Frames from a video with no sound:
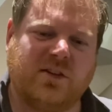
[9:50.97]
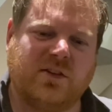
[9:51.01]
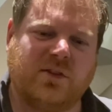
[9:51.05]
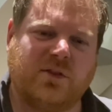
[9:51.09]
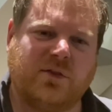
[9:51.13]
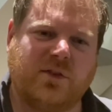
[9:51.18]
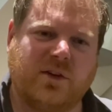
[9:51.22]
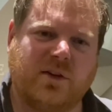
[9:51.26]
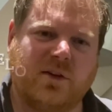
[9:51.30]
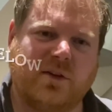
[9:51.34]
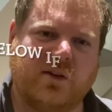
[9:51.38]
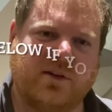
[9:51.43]

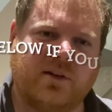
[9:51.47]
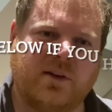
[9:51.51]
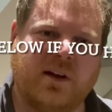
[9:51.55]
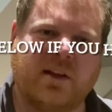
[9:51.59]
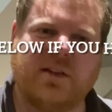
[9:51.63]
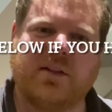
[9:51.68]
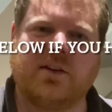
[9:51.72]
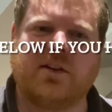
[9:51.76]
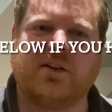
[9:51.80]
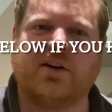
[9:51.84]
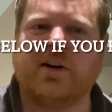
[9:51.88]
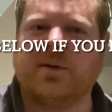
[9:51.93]
for
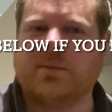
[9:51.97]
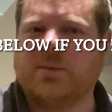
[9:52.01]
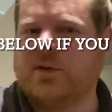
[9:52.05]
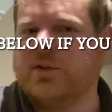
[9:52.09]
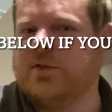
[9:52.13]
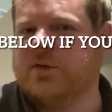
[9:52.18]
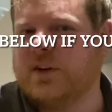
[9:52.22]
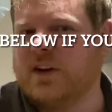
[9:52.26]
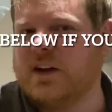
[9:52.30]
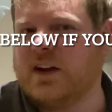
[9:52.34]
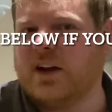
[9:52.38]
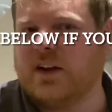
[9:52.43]
other types of
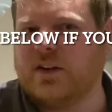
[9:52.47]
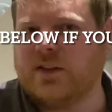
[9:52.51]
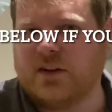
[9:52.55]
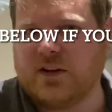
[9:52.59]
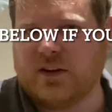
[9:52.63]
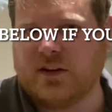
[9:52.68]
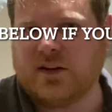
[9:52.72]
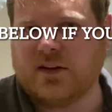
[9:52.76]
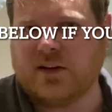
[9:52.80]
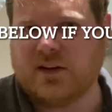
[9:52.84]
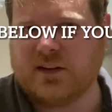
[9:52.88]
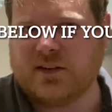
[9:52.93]
video that
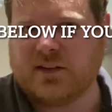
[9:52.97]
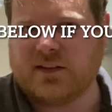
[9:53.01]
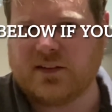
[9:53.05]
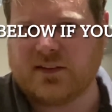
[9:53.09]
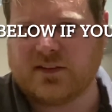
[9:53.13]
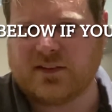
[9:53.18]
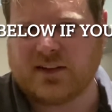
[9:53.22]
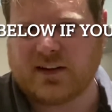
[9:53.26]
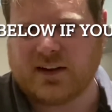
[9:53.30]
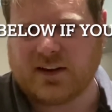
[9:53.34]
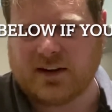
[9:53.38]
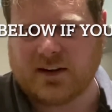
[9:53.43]
you'd like to
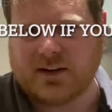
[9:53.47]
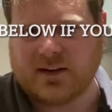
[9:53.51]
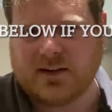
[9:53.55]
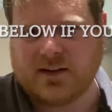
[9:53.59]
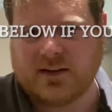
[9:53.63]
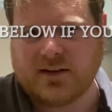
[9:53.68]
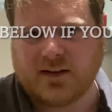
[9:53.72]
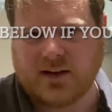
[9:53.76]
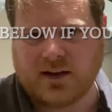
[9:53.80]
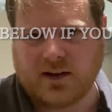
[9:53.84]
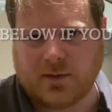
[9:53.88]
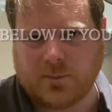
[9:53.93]
see.
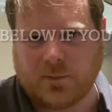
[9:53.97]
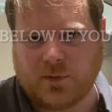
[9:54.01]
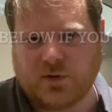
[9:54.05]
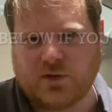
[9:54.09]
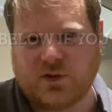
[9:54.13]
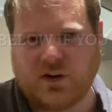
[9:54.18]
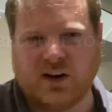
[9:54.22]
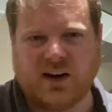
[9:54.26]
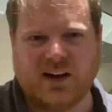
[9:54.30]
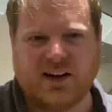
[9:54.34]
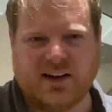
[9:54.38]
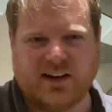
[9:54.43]
I've
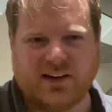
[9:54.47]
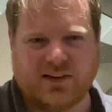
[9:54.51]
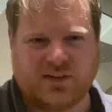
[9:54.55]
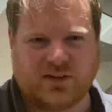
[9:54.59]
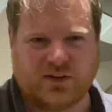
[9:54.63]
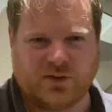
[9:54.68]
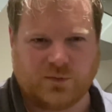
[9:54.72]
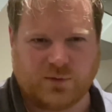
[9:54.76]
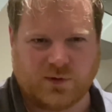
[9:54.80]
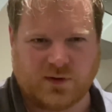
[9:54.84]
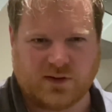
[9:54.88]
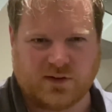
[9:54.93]
got a list
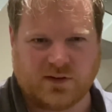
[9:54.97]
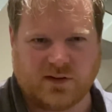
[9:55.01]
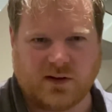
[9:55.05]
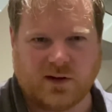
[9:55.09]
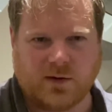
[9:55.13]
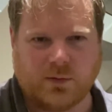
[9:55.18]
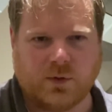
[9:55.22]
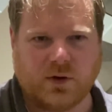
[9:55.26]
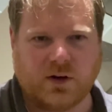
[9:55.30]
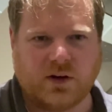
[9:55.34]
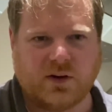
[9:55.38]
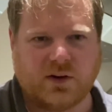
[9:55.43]
of ones that I
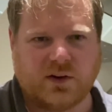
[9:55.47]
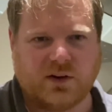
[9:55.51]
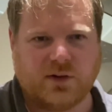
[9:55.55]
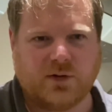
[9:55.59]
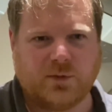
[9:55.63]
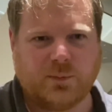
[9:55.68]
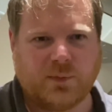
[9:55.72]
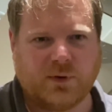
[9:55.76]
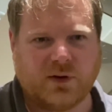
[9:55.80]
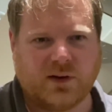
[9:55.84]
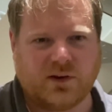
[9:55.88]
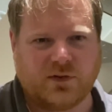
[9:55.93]
want to do,
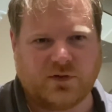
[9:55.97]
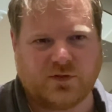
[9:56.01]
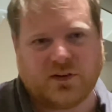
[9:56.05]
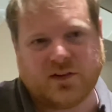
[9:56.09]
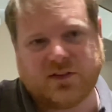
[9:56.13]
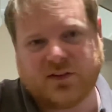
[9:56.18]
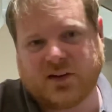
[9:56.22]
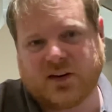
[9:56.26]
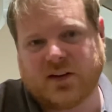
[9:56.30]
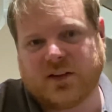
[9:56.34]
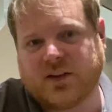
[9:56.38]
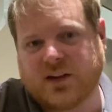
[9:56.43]
but if
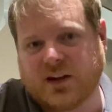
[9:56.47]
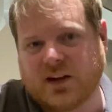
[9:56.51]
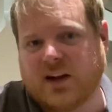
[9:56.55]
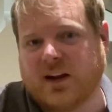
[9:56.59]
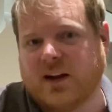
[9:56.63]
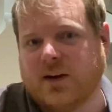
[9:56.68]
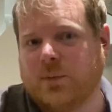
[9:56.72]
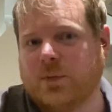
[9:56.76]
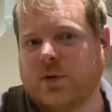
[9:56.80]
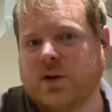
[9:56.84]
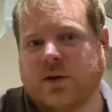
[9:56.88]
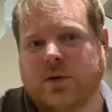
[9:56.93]
there's anything
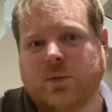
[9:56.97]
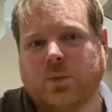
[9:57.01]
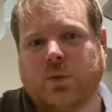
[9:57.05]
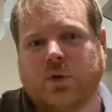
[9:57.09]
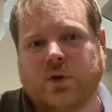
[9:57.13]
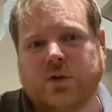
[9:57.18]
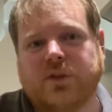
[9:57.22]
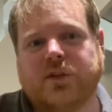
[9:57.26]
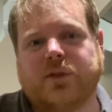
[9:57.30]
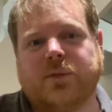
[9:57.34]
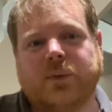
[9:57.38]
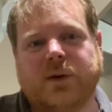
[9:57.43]
anybody
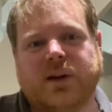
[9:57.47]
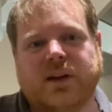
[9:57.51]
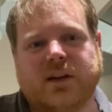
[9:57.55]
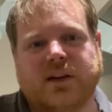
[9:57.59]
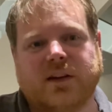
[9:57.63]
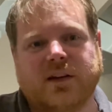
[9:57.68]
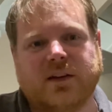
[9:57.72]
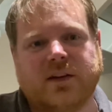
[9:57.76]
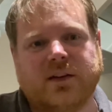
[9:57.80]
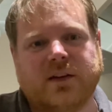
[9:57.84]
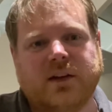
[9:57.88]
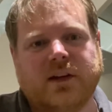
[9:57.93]
wants me to
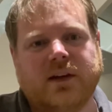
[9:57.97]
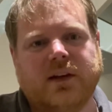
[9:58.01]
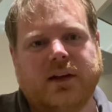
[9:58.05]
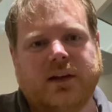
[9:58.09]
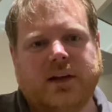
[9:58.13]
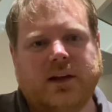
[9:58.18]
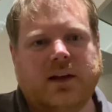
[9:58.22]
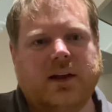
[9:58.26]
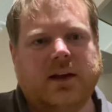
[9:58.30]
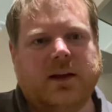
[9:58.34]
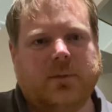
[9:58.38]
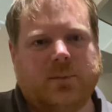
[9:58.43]
do,
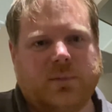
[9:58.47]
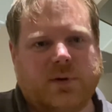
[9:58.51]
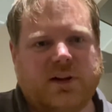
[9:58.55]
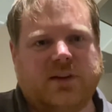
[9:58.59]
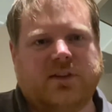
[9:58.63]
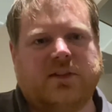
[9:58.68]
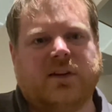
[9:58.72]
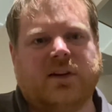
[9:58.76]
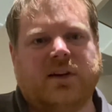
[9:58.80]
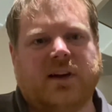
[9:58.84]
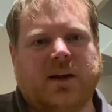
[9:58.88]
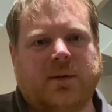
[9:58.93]
please
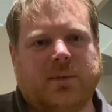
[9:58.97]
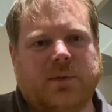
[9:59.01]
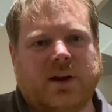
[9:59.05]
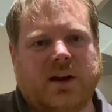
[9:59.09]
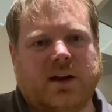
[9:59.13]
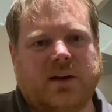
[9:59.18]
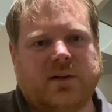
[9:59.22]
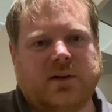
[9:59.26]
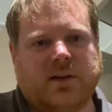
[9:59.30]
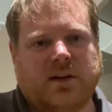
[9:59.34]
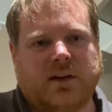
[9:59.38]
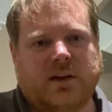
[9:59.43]
do let me
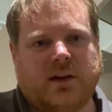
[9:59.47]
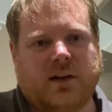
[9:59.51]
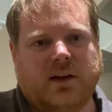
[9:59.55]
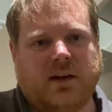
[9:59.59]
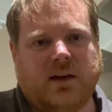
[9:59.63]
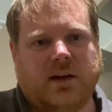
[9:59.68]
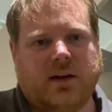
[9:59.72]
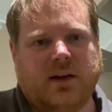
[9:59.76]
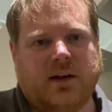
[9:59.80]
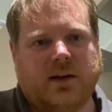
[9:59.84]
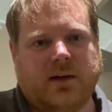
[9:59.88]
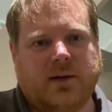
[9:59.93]
know.
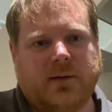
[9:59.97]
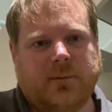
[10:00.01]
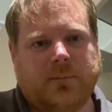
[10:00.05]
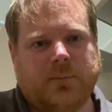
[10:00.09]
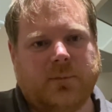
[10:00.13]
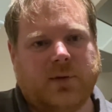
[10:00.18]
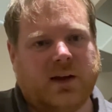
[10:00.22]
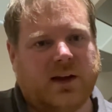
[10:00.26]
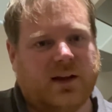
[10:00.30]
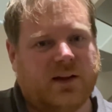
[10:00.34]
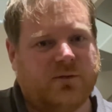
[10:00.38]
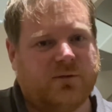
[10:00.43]

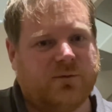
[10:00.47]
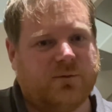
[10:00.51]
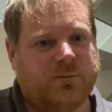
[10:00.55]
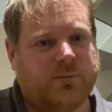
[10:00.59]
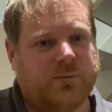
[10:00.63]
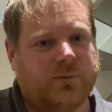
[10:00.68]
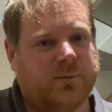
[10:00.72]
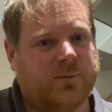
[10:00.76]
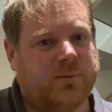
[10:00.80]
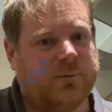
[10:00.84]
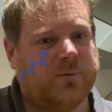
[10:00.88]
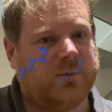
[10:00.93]

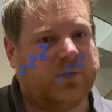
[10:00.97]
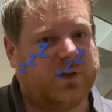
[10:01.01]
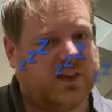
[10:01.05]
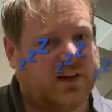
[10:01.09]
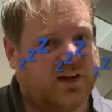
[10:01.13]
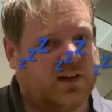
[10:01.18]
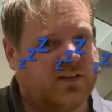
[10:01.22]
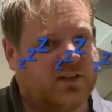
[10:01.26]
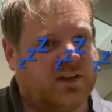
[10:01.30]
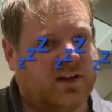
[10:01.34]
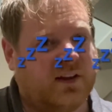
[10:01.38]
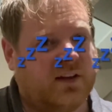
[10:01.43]
And with
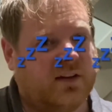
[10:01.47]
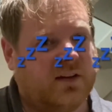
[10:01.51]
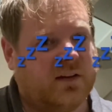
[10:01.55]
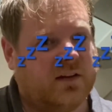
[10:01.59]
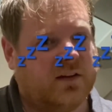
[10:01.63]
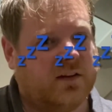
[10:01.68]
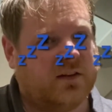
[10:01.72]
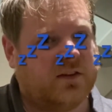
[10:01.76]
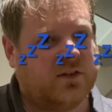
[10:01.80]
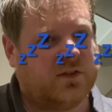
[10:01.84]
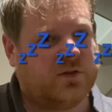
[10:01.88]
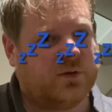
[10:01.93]
that said,
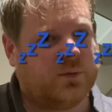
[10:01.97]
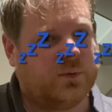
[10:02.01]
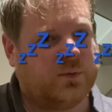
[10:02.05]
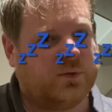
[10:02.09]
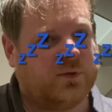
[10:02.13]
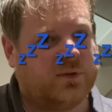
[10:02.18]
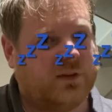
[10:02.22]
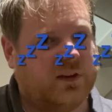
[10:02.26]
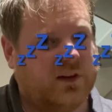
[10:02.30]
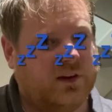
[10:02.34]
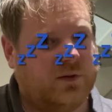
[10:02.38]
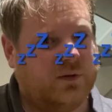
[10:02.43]
I shall
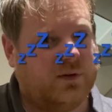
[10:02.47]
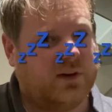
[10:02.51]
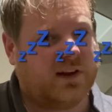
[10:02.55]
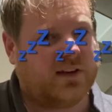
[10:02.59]
see you next